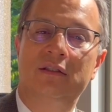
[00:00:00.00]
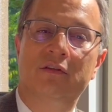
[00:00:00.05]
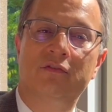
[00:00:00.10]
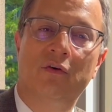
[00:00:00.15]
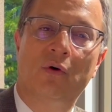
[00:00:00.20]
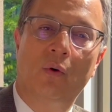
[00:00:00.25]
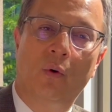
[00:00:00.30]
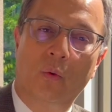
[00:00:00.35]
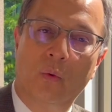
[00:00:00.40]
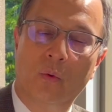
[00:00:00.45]
of
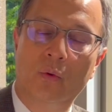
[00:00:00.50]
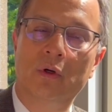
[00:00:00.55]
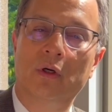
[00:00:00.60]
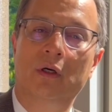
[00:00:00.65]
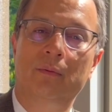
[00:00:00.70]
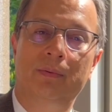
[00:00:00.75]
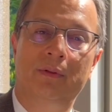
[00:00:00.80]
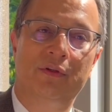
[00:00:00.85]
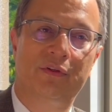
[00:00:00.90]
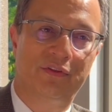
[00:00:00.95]

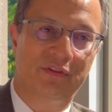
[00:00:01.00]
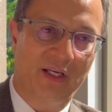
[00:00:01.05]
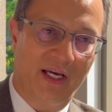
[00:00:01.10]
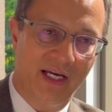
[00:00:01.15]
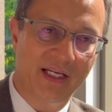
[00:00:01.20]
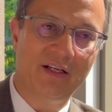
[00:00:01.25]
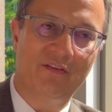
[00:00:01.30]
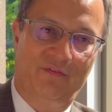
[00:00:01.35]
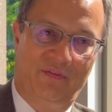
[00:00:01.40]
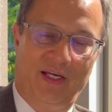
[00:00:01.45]
horrible
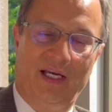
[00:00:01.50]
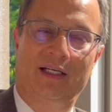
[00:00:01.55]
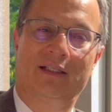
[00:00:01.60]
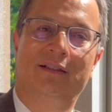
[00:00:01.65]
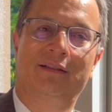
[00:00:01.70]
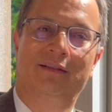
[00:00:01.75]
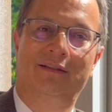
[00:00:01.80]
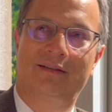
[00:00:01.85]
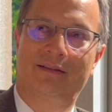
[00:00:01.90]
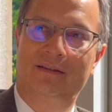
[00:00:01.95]
side
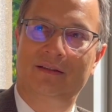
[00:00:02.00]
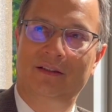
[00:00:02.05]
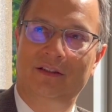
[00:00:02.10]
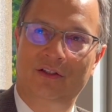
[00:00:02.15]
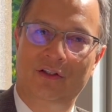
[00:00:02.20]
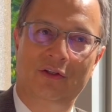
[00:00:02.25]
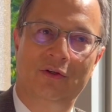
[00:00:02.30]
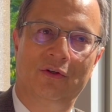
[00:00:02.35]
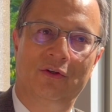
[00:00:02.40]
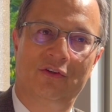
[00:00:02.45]
effects
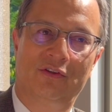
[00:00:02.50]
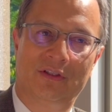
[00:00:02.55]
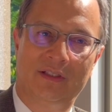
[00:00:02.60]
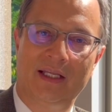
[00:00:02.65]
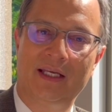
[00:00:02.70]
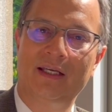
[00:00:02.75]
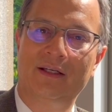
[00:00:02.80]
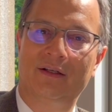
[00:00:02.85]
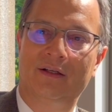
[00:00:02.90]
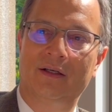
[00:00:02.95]
years
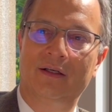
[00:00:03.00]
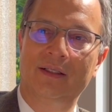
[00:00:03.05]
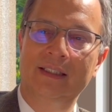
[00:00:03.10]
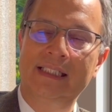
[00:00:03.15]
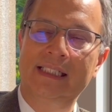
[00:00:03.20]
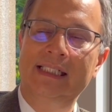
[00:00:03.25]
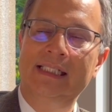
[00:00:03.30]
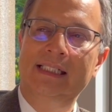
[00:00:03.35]
later.